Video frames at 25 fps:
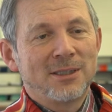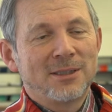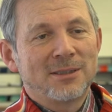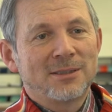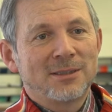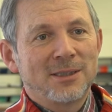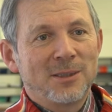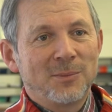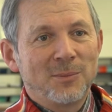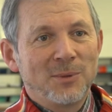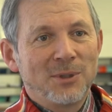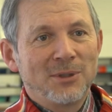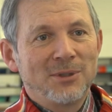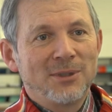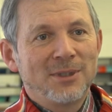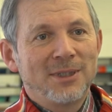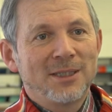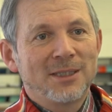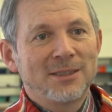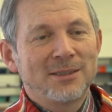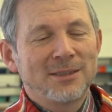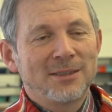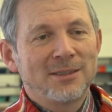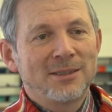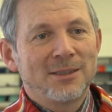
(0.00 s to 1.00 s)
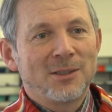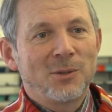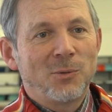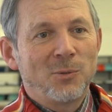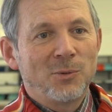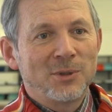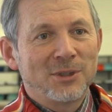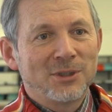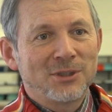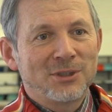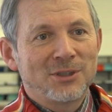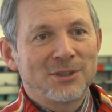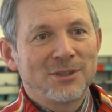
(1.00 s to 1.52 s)
Somebody has an
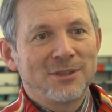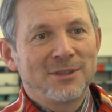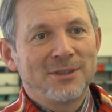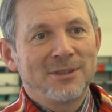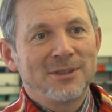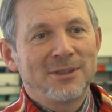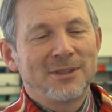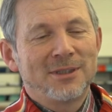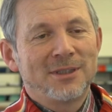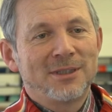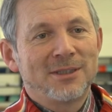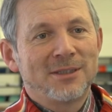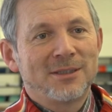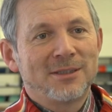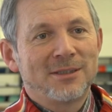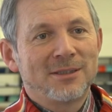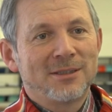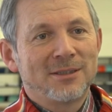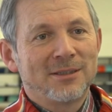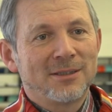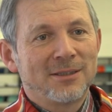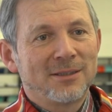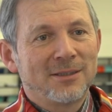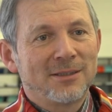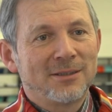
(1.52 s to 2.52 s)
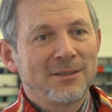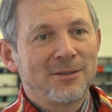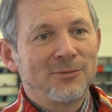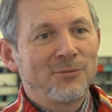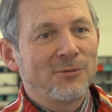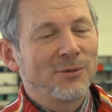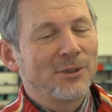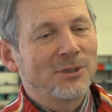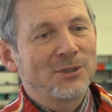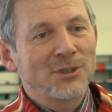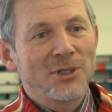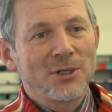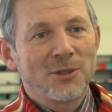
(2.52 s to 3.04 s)
equation, and a
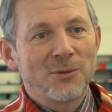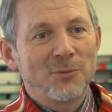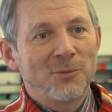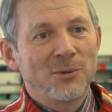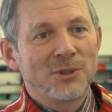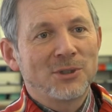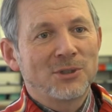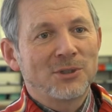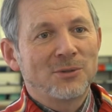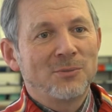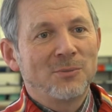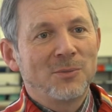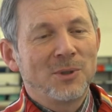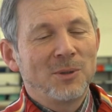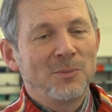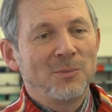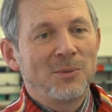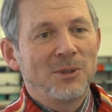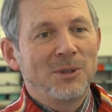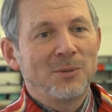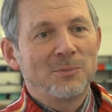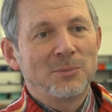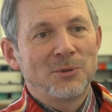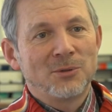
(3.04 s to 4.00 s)
differential equation, maybe a